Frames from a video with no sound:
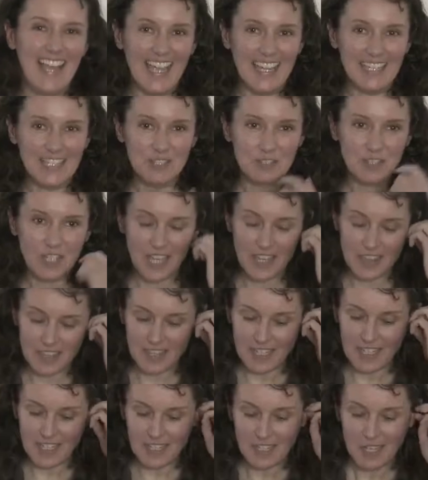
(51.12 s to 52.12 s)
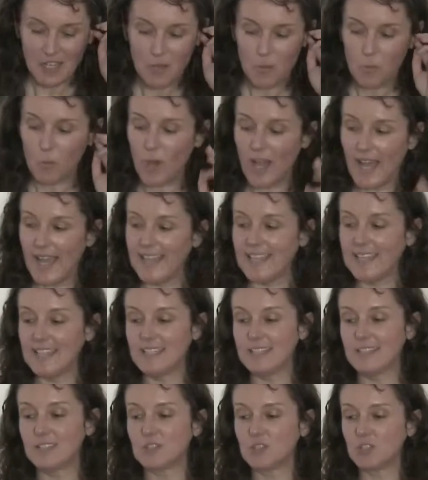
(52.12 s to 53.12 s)
and you can think why
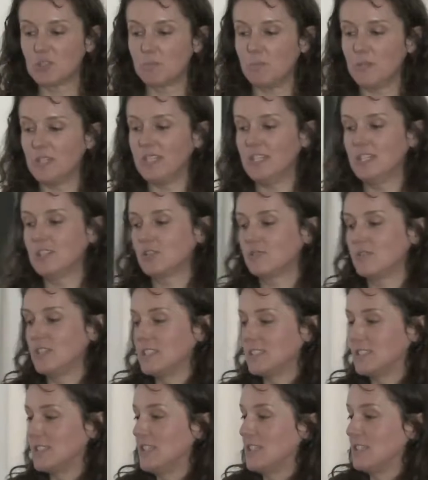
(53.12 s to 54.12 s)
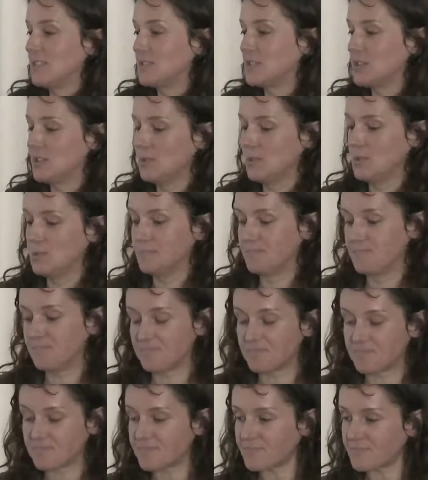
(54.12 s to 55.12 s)
it could be interesting to
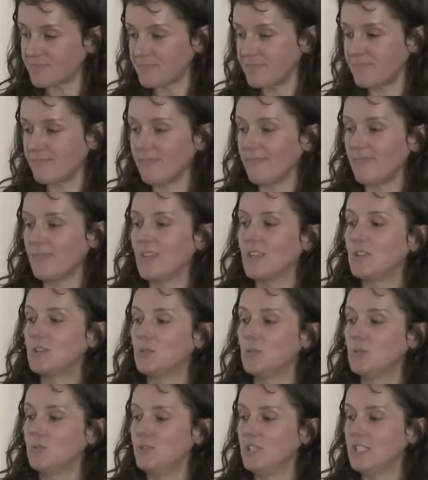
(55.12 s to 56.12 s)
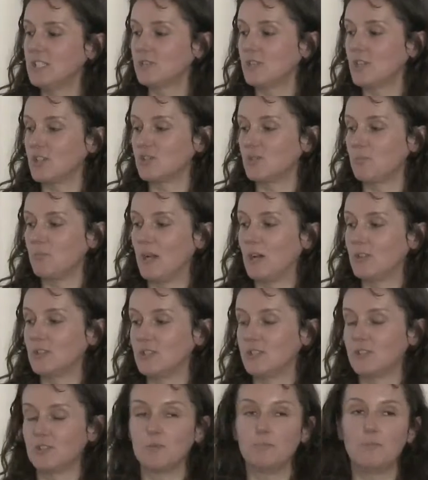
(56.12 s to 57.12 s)
do research
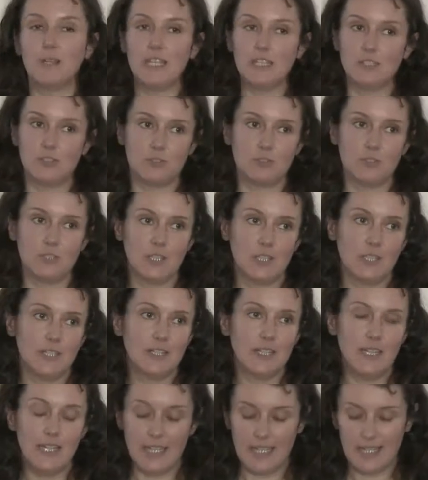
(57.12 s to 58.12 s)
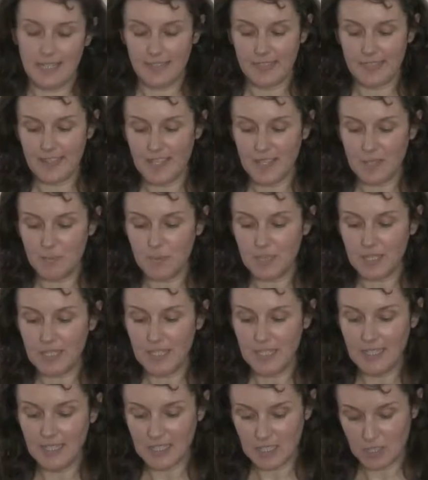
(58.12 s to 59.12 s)
about the tomato. And the
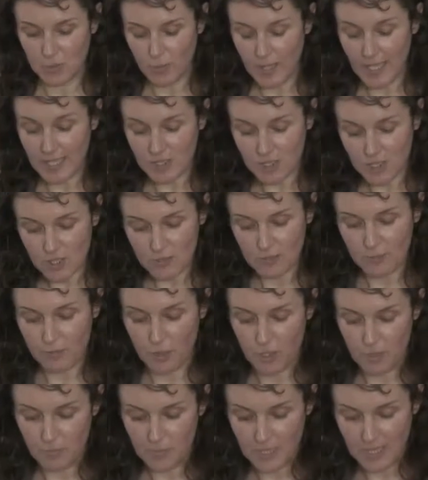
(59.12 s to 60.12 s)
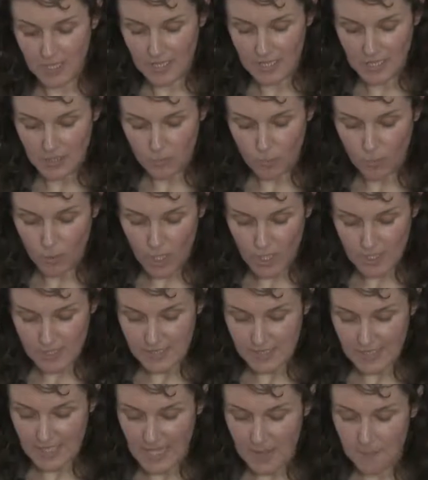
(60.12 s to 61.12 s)
beginning question for me, it
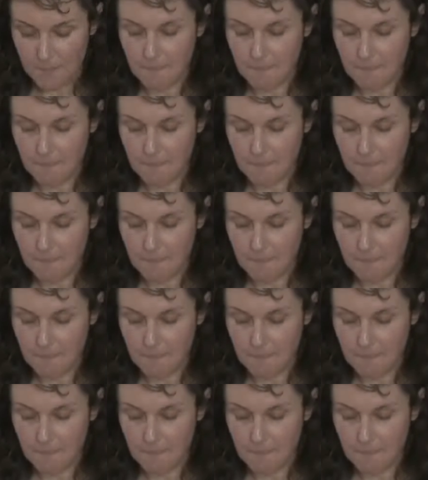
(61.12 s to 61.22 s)
was